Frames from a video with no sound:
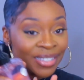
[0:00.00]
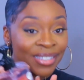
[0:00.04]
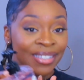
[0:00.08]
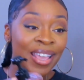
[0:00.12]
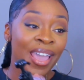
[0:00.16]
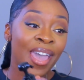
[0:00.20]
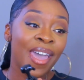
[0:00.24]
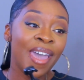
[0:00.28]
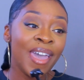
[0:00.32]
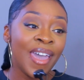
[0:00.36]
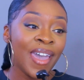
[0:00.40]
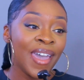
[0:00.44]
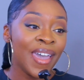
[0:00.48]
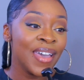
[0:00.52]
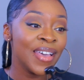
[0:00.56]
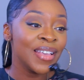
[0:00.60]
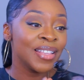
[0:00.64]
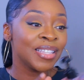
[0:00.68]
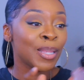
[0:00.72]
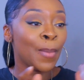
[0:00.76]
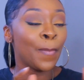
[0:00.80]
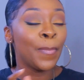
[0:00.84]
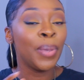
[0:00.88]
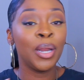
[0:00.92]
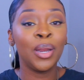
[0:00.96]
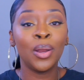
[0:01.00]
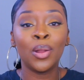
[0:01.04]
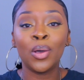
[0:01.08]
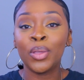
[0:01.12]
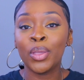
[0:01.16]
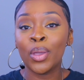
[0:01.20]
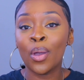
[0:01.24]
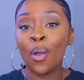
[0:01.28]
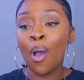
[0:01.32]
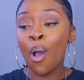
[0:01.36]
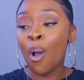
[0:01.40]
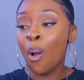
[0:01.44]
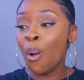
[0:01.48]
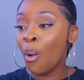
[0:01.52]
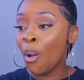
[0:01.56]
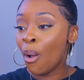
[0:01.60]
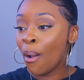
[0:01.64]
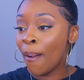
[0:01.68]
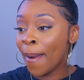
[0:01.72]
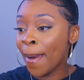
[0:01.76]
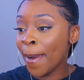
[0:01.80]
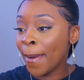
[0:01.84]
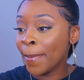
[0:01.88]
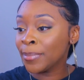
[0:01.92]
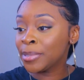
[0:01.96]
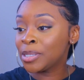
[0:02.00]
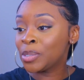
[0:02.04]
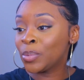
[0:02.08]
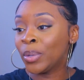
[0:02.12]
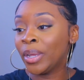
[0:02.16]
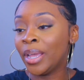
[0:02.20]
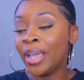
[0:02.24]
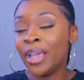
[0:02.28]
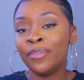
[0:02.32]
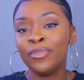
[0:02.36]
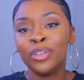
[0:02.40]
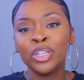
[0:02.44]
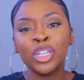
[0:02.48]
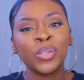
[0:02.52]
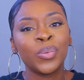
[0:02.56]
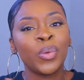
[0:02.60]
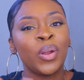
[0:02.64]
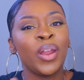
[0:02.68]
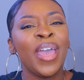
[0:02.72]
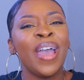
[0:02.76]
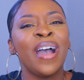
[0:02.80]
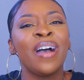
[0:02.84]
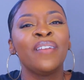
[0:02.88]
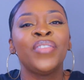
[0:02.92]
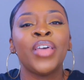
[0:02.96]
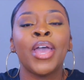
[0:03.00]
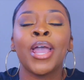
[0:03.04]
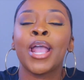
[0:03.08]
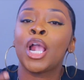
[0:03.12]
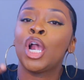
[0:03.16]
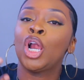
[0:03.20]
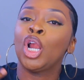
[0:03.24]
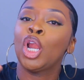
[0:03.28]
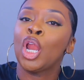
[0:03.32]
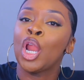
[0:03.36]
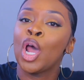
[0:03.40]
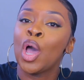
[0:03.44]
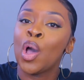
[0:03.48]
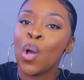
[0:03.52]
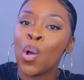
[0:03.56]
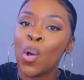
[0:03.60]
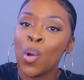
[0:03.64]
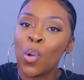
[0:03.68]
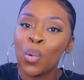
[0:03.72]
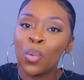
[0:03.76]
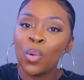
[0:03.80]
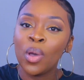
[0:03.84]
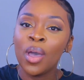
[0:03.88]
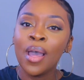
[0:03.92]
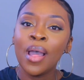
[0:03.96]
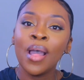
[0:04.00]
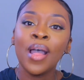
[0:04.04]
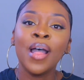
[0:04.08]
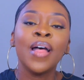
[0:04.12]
Yes, put it on your arms, whatever. You just want to have that glow